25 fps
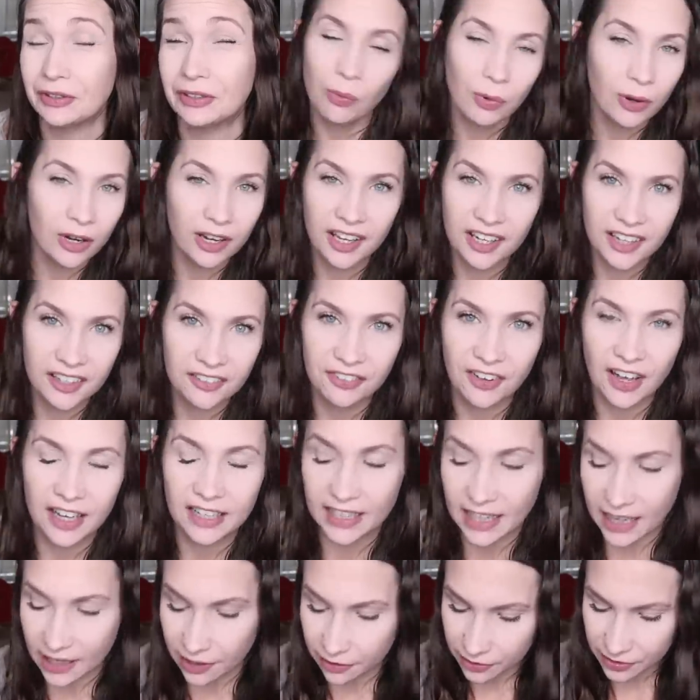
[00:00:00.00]
We're gonna
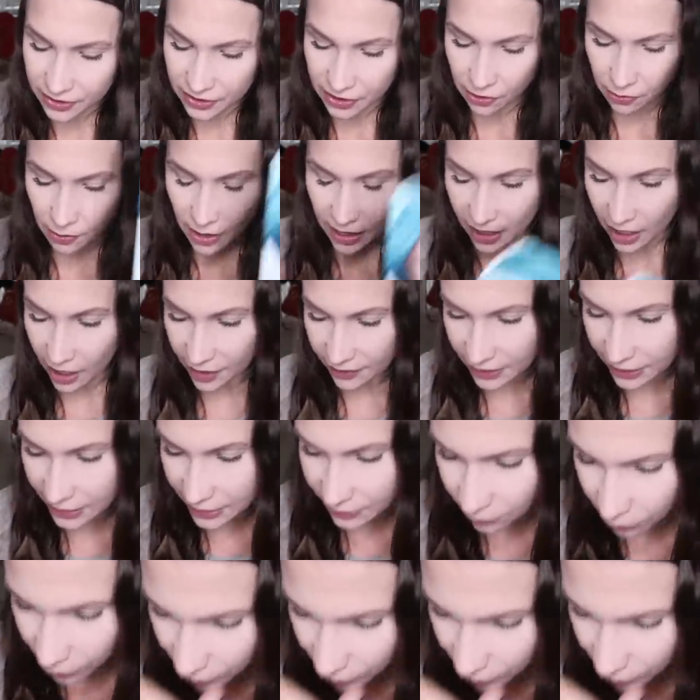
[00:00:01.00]
find out, so I got these